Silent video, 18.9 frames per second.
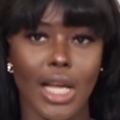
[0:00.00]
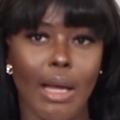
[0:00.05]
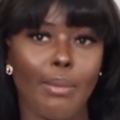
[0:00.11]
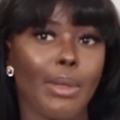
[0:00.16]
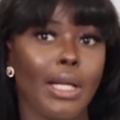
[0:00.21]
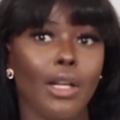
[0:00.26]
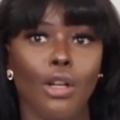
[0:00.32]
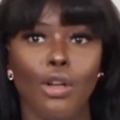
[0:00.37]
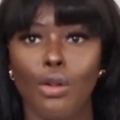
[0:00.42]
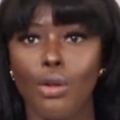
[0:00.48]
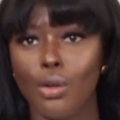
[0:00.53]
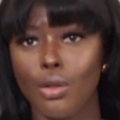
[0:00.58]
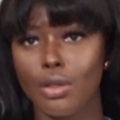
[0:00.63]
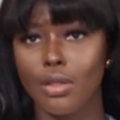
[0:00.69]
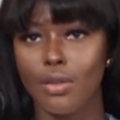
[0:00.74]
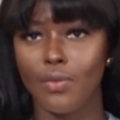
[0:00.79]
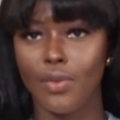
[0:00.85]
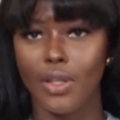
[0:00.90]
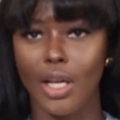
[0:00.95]
I mean,
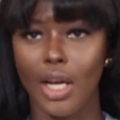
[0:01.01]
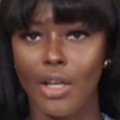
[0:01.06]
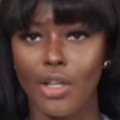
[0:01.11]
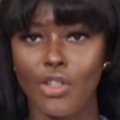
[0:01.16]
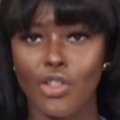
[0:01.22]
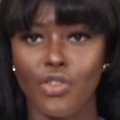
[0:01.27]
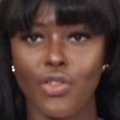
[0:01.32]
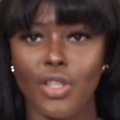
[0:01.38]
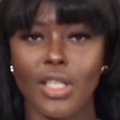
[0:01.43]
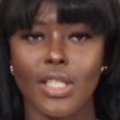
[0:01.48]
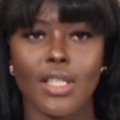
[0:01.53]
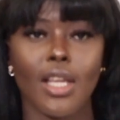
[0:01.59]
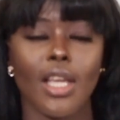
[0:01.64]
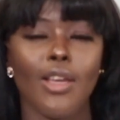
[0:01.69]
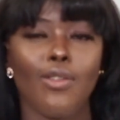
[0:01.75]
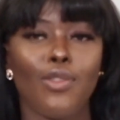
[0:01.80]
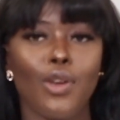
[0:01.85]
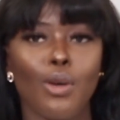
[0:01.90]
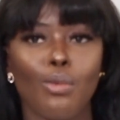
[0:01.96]
lots of other countries.
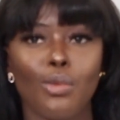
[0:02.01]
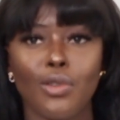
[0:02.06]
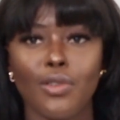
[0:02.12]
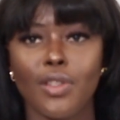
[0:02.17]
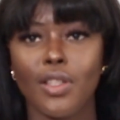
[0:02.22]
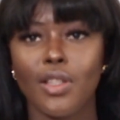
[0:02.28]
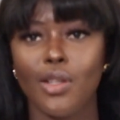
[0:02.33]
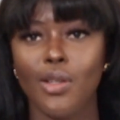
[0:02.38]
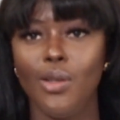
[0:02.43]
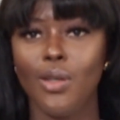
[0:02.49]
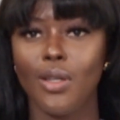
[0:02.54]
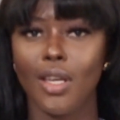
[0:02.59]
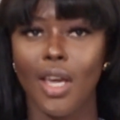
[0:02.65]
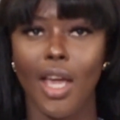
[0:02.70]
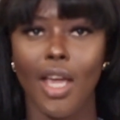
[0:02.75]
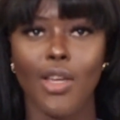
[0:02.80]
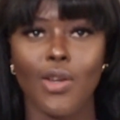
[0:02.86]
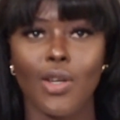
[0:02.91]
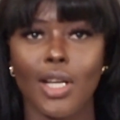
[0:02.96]
If you move to the U
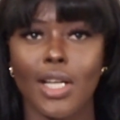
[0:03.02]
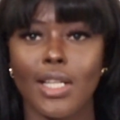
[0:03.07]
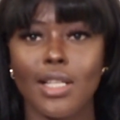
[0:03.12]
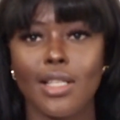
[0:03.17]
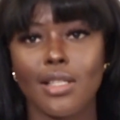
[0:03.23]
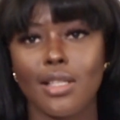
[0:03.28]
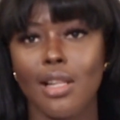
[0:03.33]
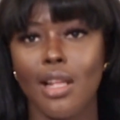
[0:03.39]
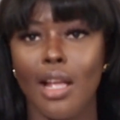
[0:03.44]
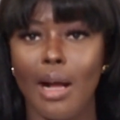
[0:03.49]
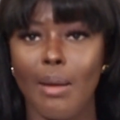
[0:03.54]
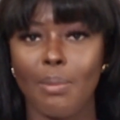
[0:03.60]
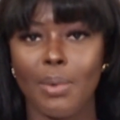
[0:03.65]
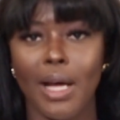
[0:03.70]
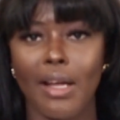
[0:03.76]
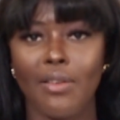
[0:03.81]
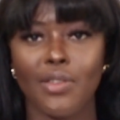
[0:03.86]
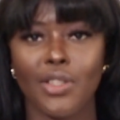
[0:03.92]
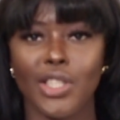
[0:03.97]
K, you can easily
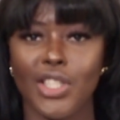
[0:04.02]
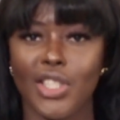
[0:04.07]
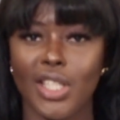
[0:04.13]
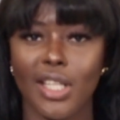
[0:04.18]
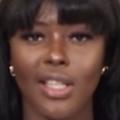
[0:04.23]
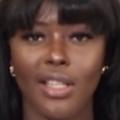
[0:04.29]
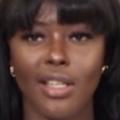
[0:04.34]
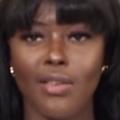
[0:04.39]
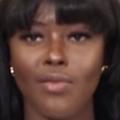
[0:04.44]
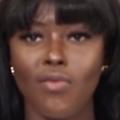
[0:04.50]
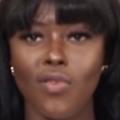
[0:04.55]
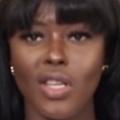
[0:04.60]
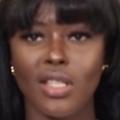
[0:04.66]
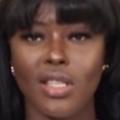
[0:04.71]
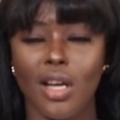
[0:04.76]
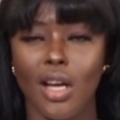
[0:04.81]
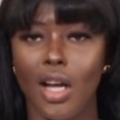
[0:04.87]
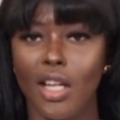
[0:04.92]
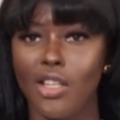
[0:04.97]
apply for the Schengen
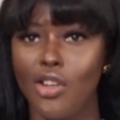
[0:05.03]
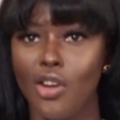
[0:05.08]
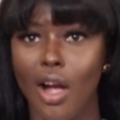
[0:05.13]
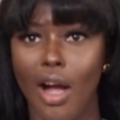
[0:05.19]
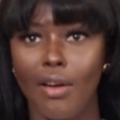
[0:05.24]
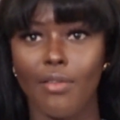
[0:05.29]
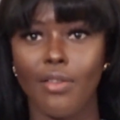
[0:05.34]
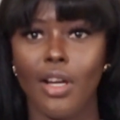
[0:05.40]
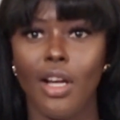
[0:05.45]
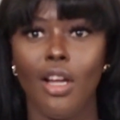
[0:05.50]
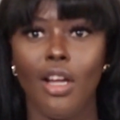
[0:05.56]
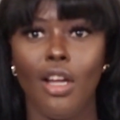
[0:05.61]
visa, and you have